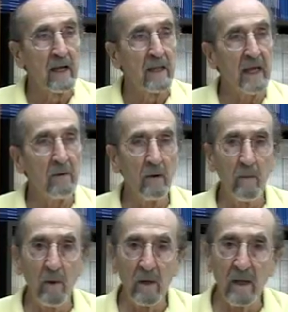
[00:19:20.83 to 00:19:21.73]
they were
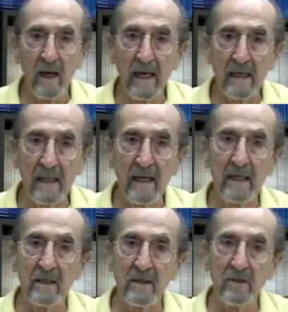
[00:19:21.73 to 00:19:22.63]
more likely
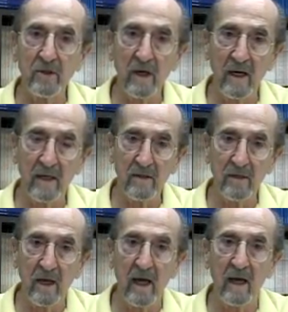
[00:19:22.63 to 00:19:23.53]
to judge
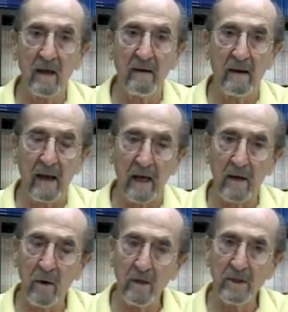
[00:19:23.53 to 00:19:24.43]
a
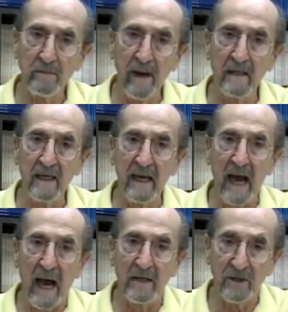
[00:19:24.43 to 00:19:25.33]
corresponding
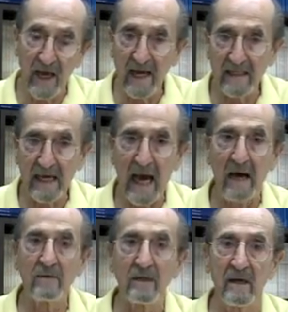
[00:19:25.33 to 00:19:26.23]
chance
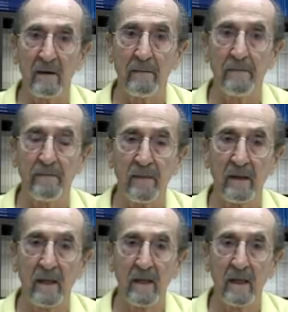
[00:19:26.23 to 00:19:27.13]
outcome
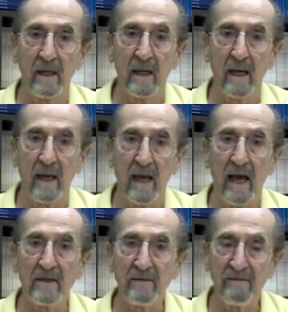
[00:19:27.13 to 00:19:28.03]

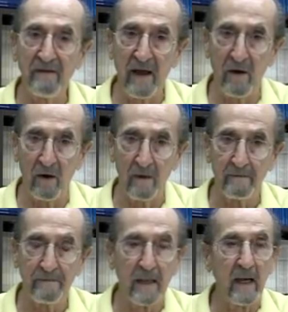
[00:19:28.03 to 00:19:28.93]
as fair.
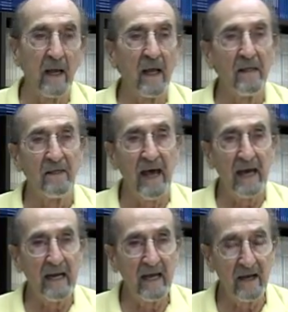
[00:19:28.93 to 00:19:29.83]

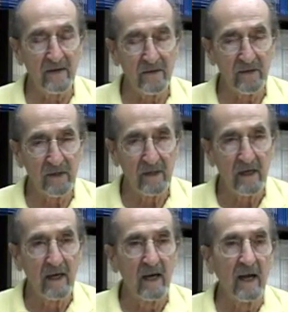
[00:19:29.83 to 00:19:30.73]
That is,
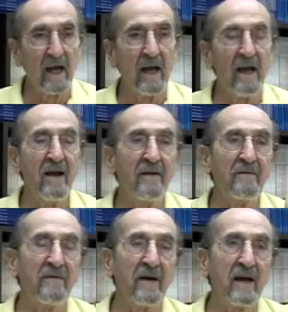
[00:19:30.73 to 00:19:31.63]

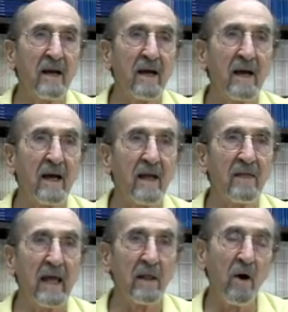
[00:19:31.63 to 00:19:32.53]
if
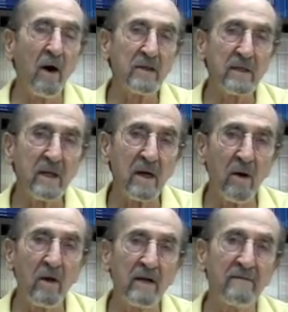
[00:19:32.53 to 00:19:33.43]
they lost a
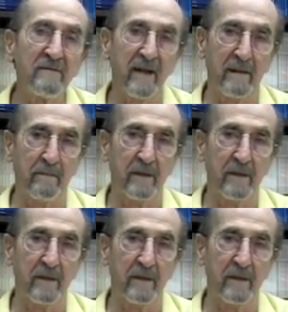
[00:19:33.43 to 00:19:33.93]
coin flip